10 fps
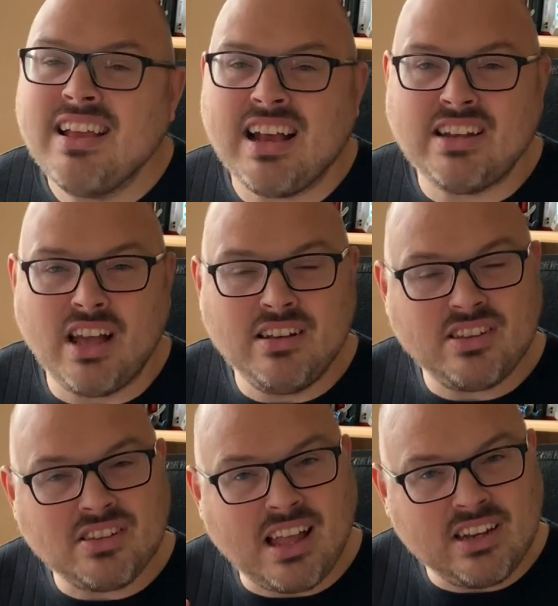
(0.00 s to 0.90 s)
and
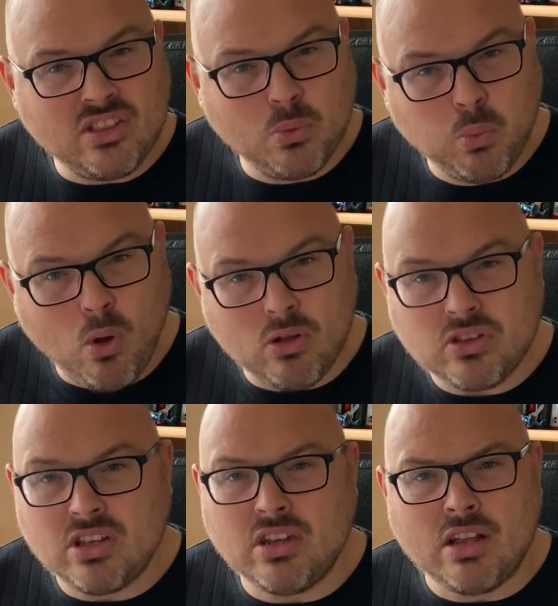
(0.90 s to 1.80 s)
understanding the what
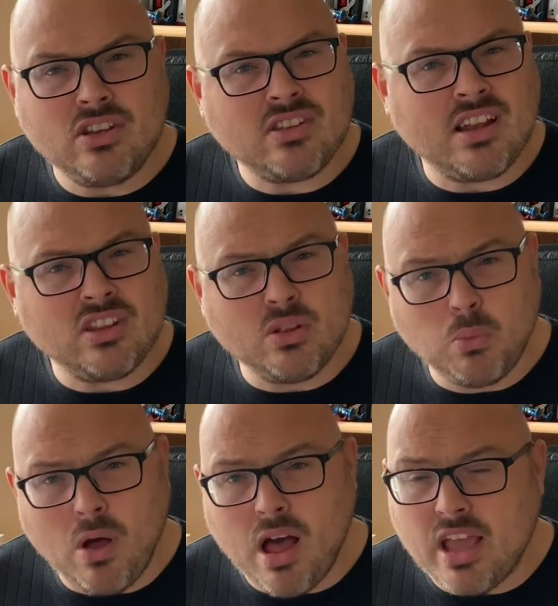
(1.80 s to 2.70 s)
and understanding the
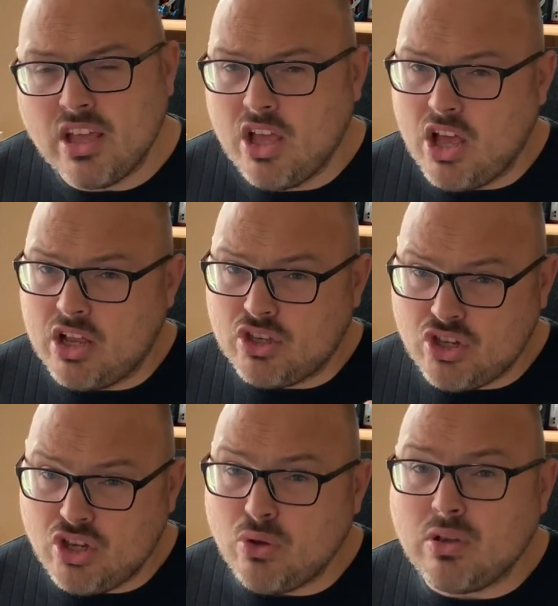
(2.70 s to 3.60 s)
why are
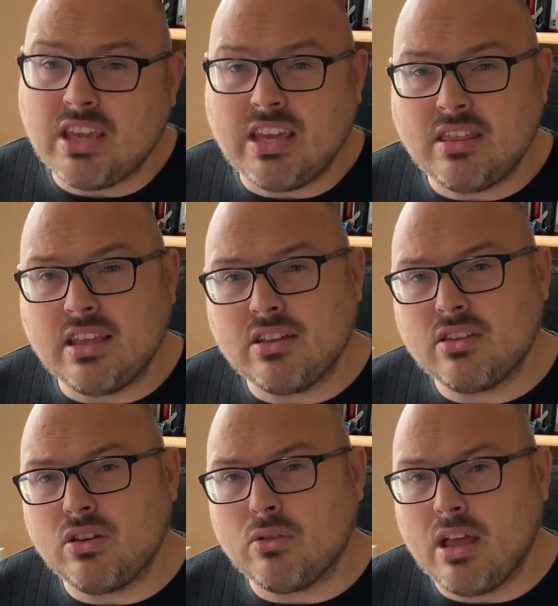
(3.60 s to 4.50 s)
2 key things to
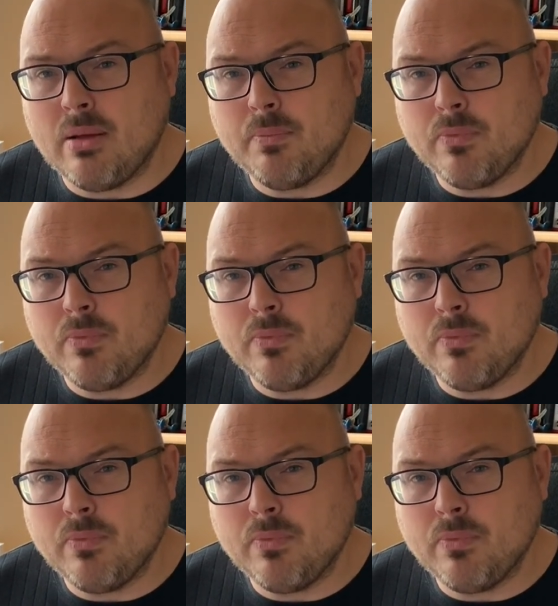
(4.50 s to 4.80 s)
do that.